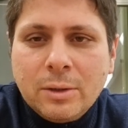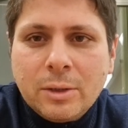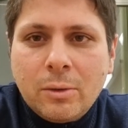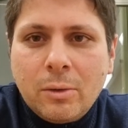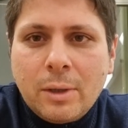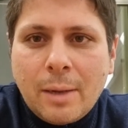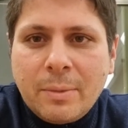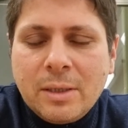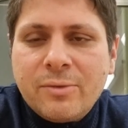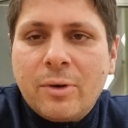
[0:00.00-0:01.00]
so that
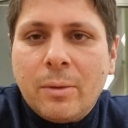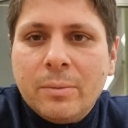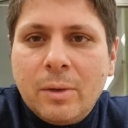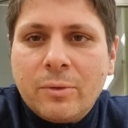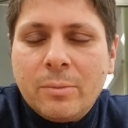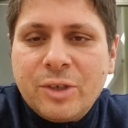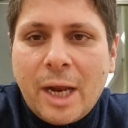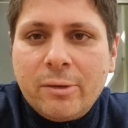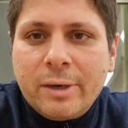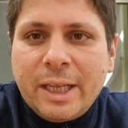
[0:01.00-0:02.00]
means from
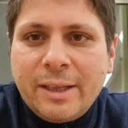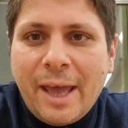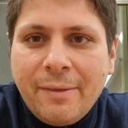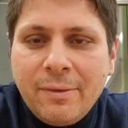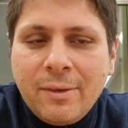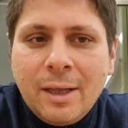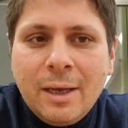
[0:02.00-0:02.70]
January 10th,